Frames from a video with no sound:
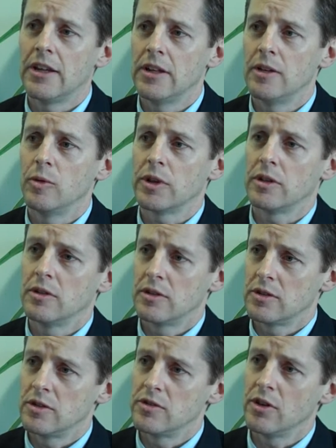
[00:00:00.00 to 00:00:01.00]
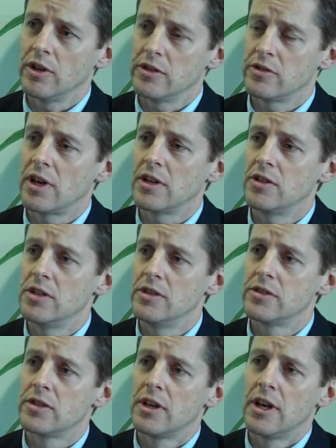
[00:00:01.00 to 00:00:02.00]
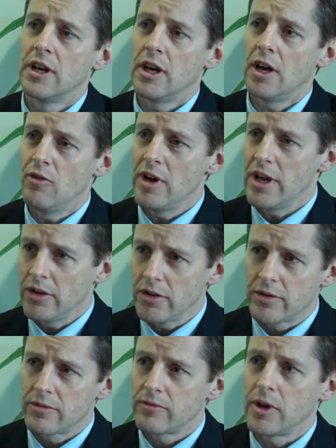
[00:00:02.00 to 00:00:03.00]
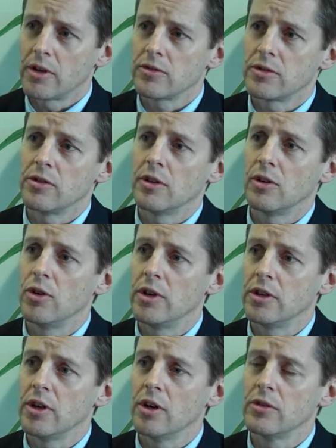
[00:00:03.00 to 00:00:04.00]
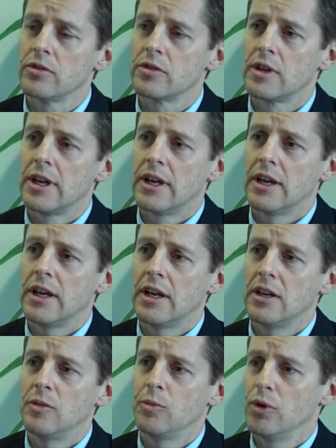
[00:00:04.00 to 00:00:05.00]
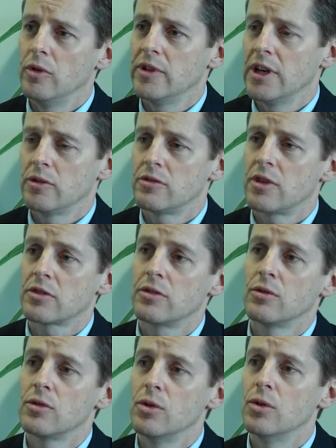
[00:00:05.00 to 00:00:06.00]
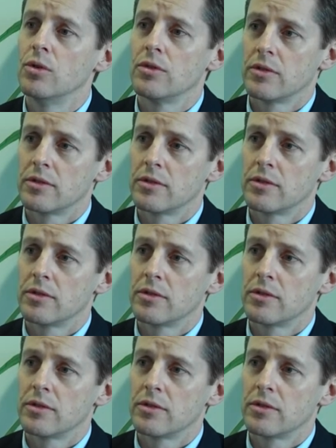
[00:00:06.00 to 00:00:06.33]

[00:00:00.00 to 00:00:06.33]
and then we can design strategies around focusing on the learning goals and improving our instructional core.